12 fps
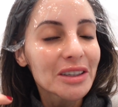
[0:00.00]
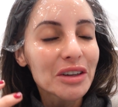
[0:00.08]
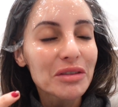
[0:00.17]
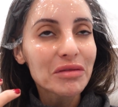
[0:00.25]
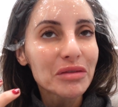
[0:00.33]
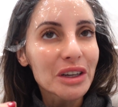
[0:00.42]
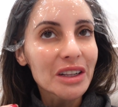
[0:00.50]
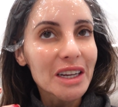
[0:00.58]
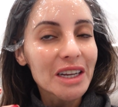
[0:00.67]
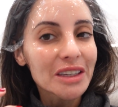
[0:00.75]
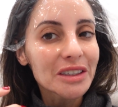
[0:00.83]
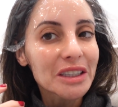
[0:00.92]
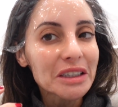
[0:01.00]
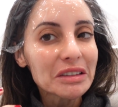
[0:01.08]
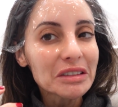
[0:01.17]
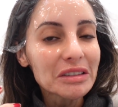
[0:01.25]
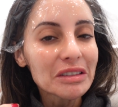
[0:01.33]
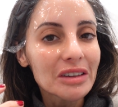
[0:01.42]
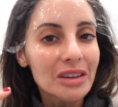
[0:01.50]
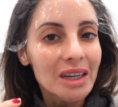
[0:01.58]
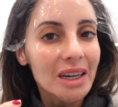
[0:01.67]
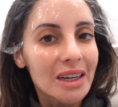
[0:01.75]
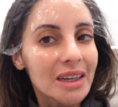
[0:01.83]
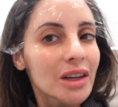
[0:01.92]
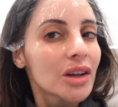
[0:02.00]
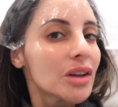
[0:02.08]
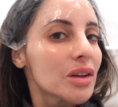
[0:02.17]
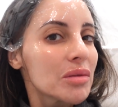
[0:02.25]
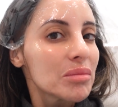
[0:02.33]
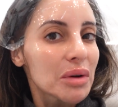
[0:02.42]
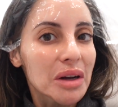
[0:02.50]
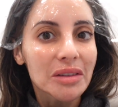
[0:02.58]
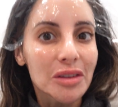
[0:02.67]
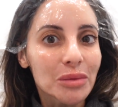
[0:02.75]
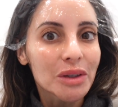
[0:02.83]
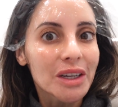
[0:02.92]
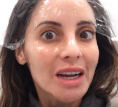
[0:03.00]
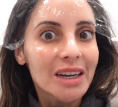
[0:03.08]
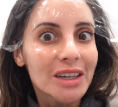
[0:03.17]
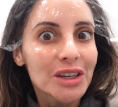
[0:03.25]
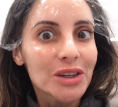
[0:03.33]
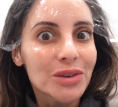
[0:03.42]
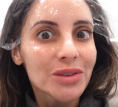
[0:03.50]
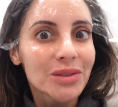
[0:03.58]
You can feel it and you're like, oh, okay. But it's what you gotta do.